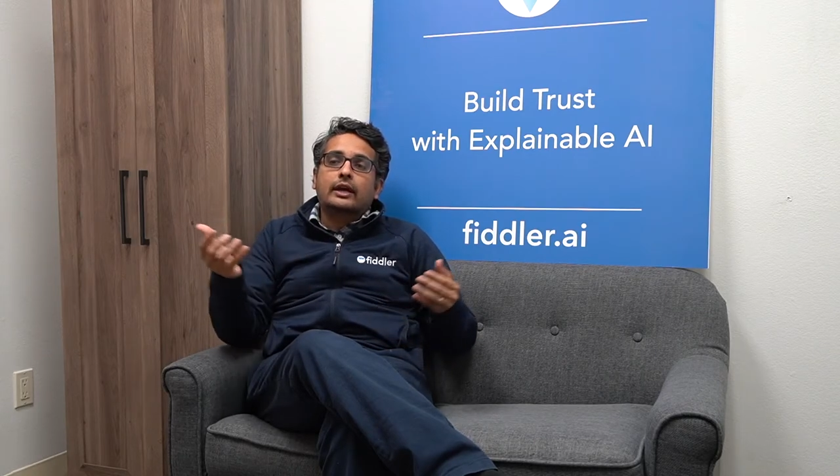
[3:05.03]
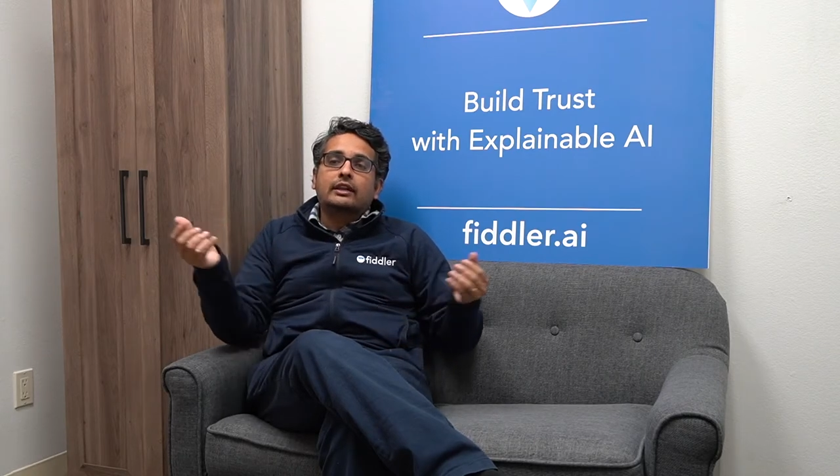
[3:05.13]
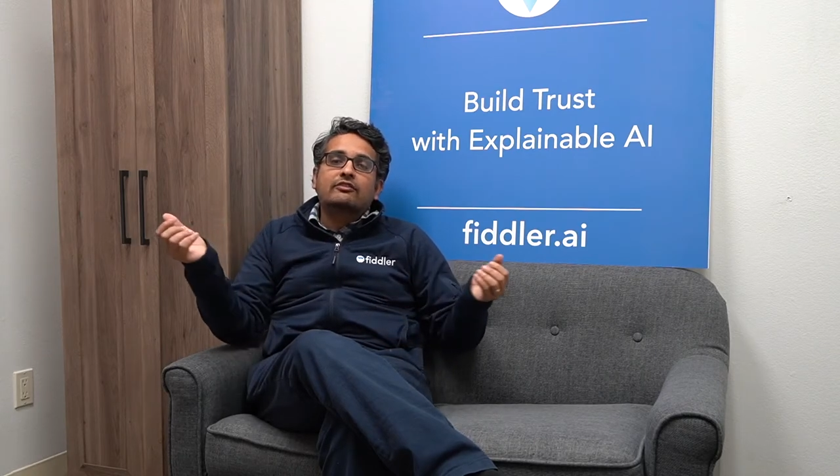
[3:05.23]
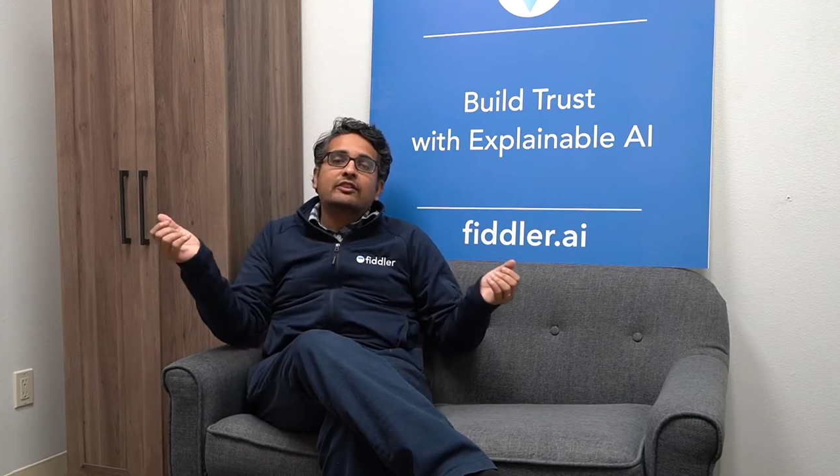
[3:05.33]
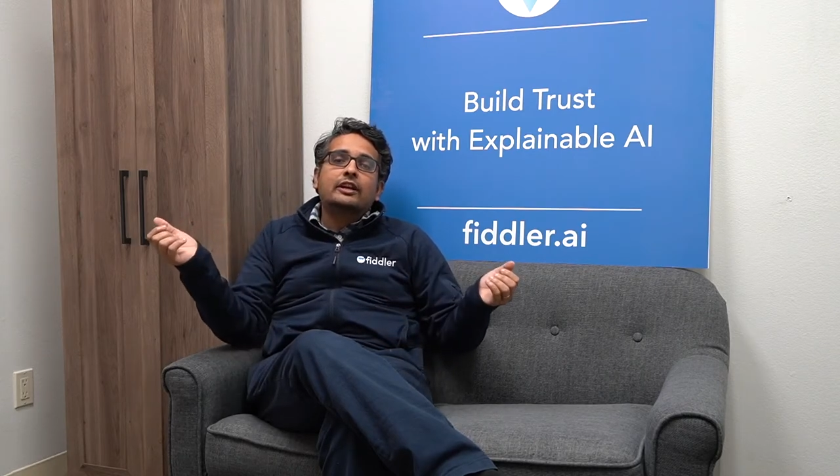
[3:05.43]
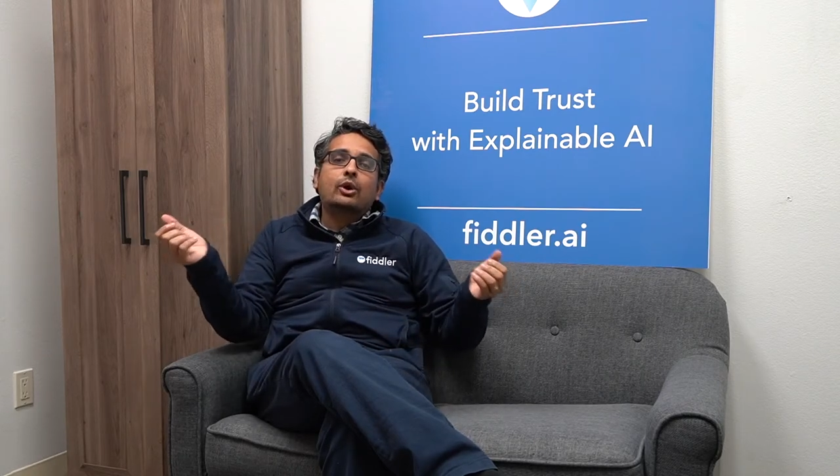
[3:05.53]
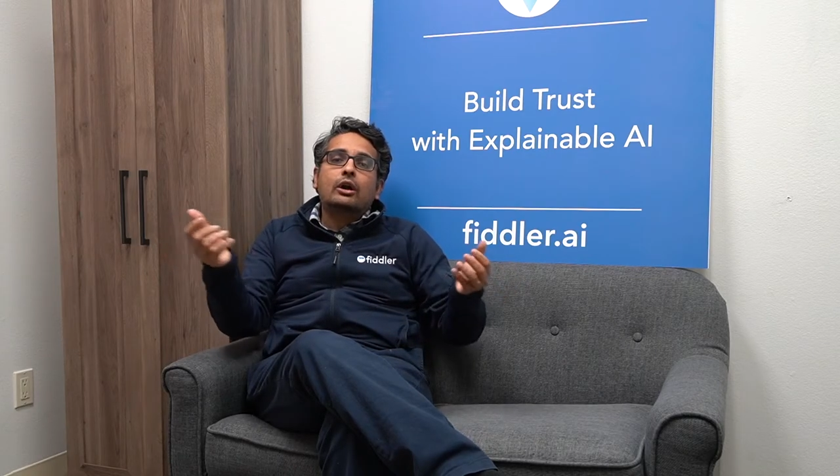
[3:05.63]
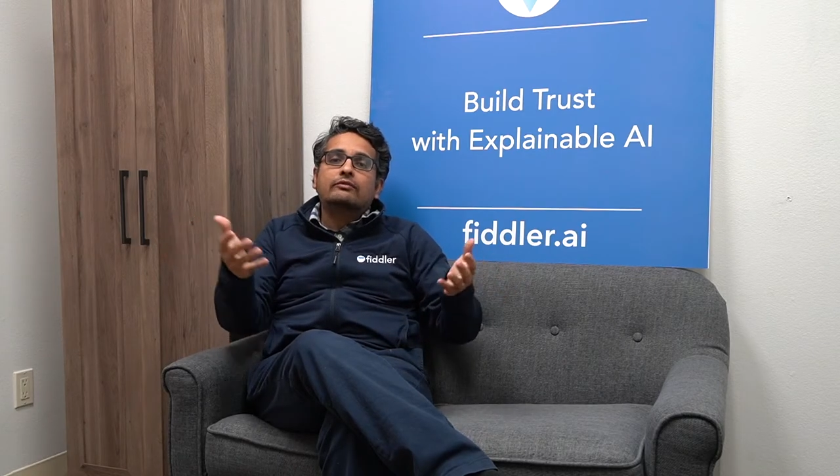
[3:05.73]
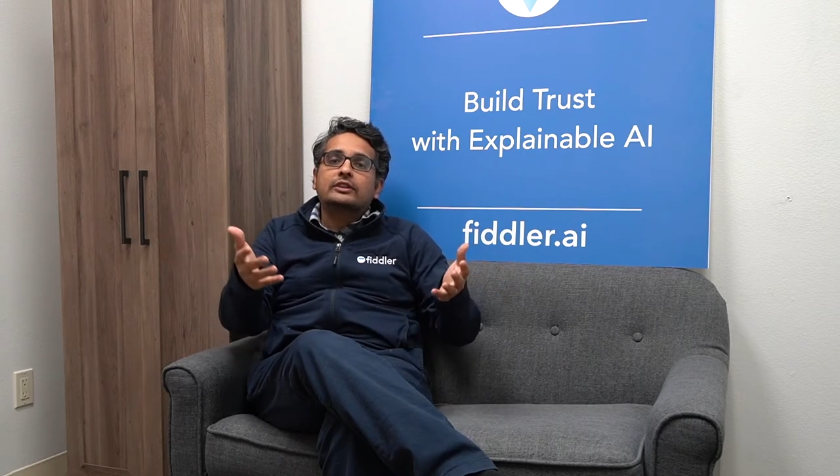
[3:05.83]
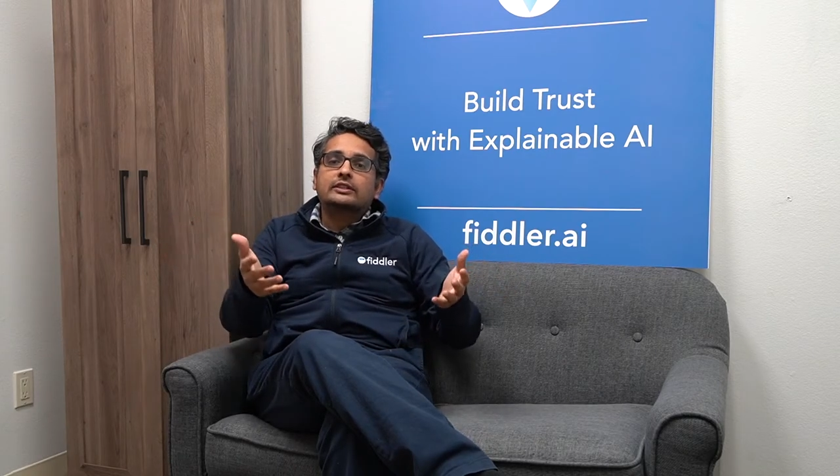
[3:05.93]
And they feed
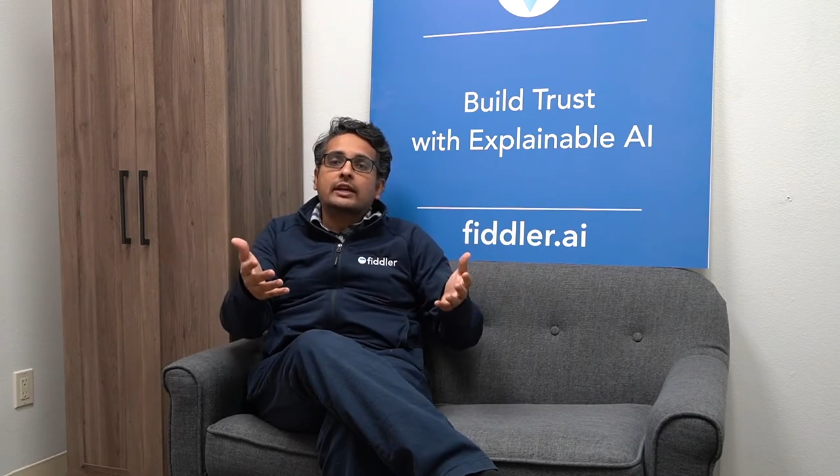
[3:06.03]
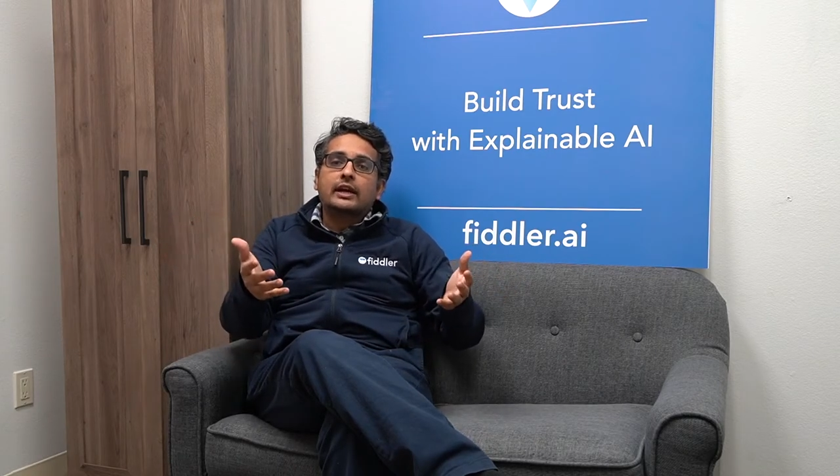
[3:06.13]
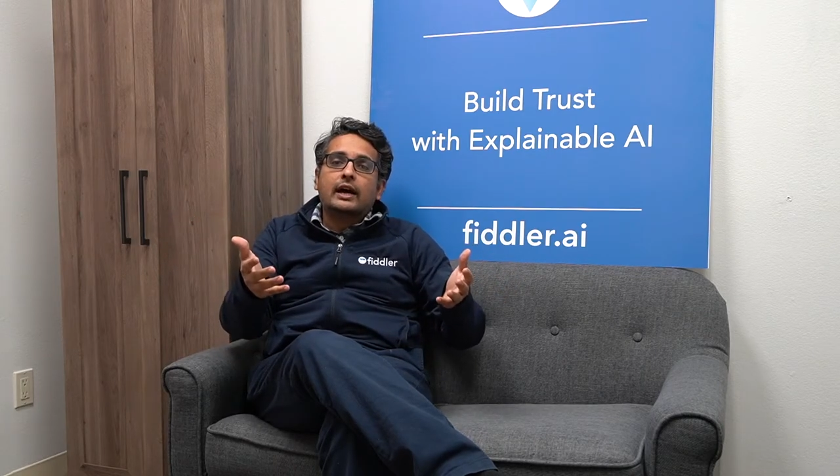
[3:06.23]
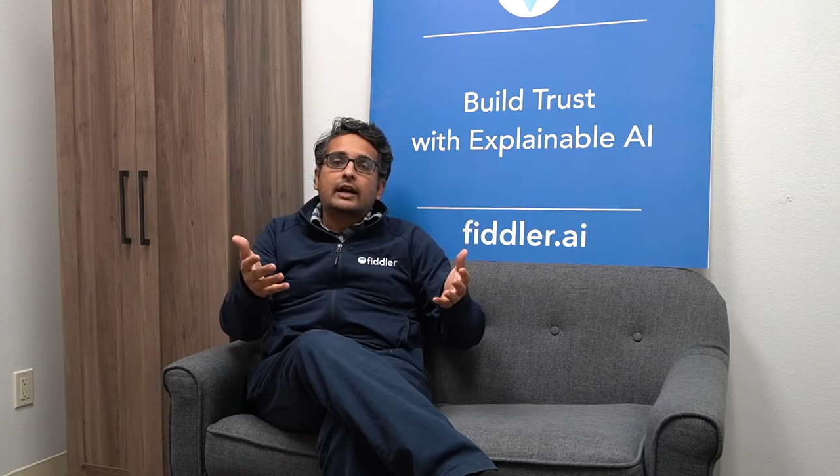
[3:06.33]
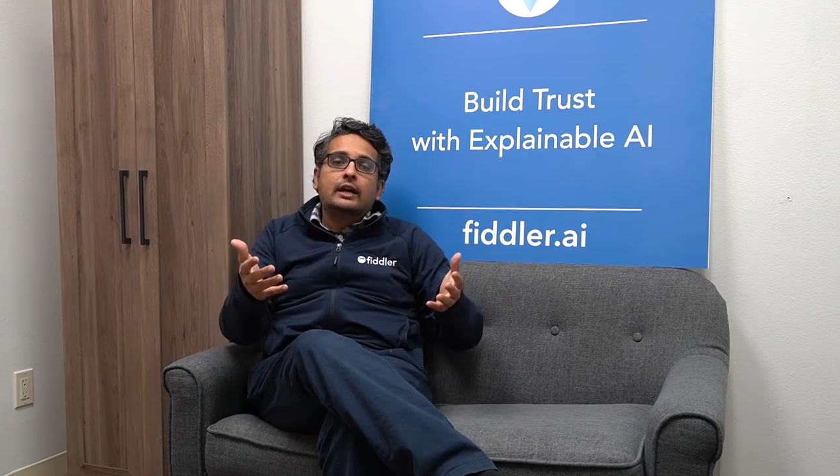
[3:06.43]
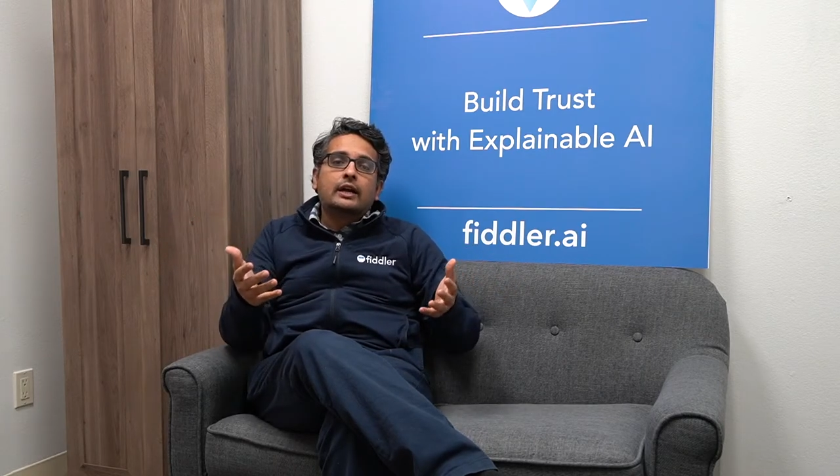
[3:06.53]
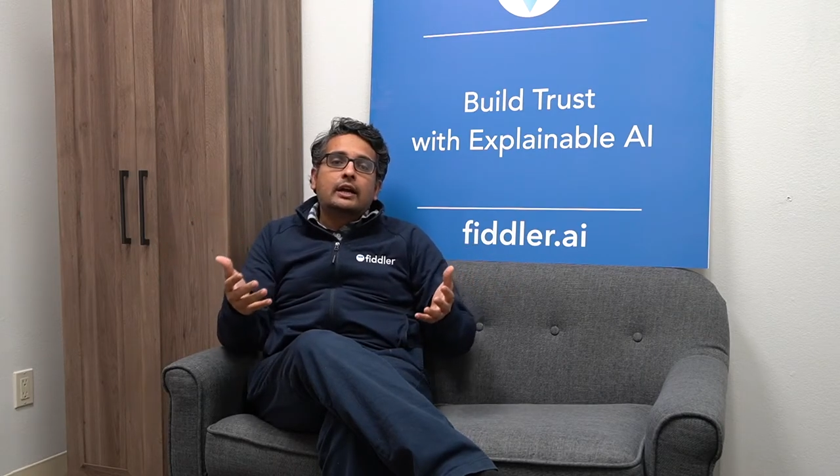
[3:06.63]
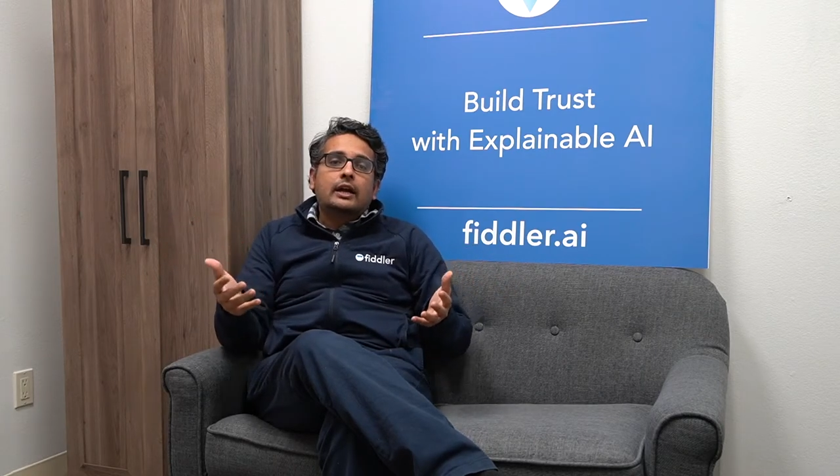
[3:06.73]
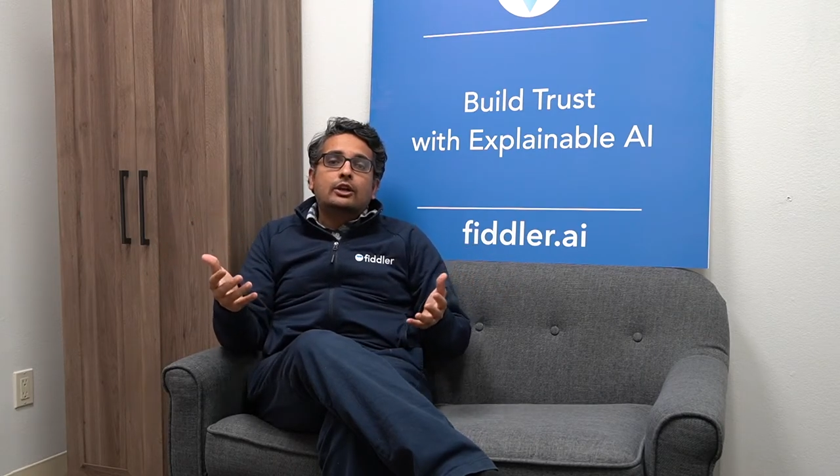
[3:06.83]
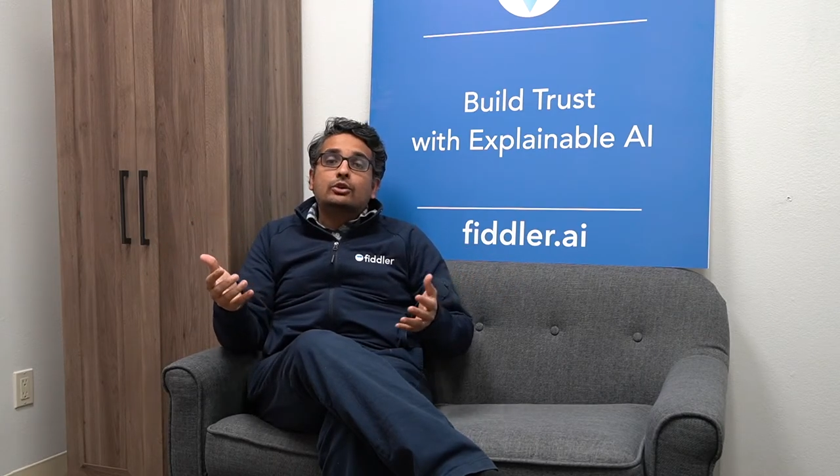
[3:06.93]
all of this data
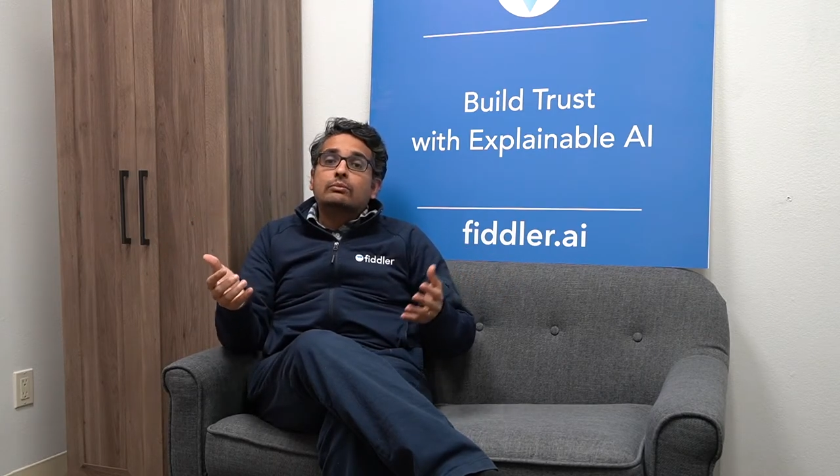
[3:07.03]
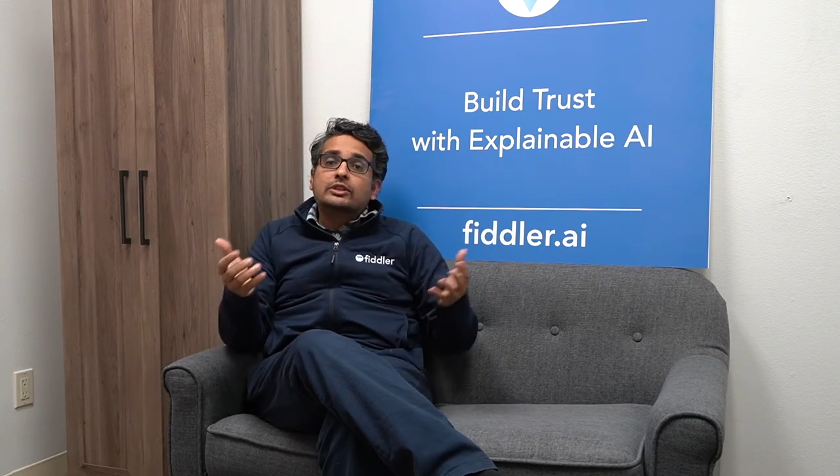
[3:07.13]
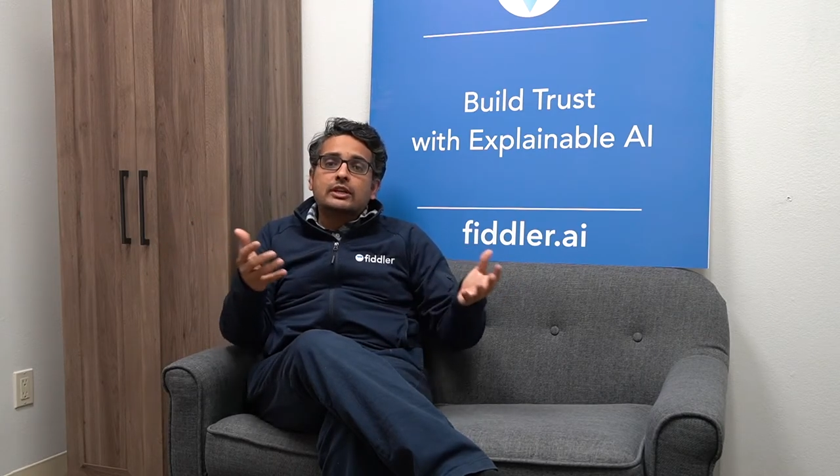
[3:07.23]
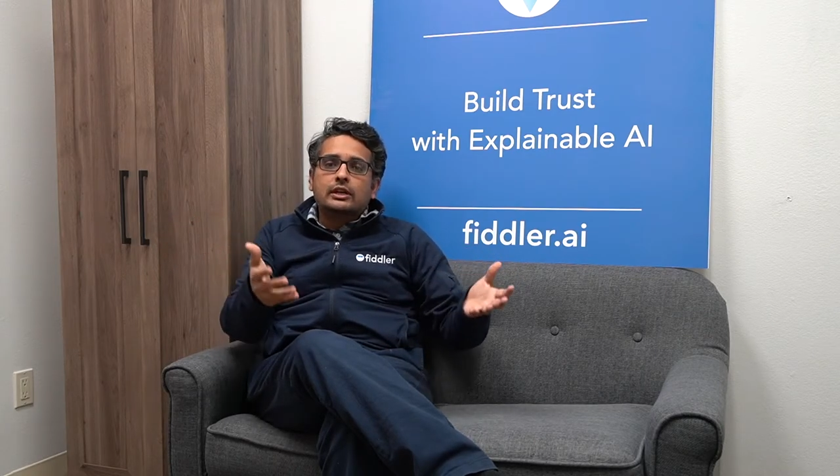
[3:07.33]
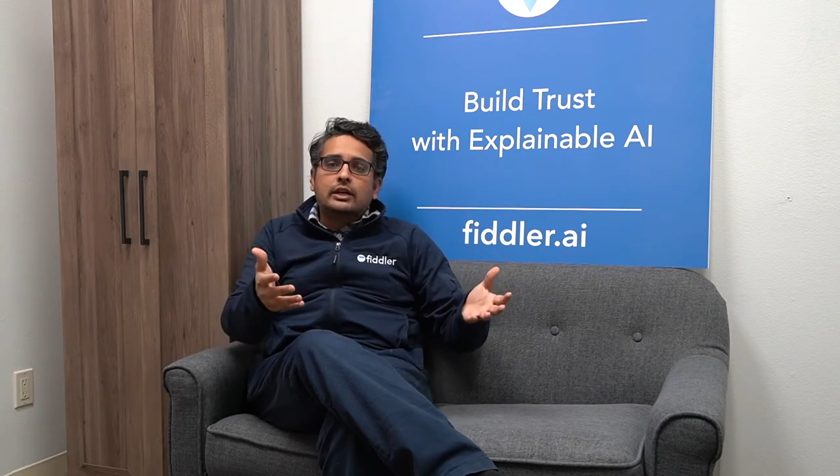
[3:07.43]
into a machine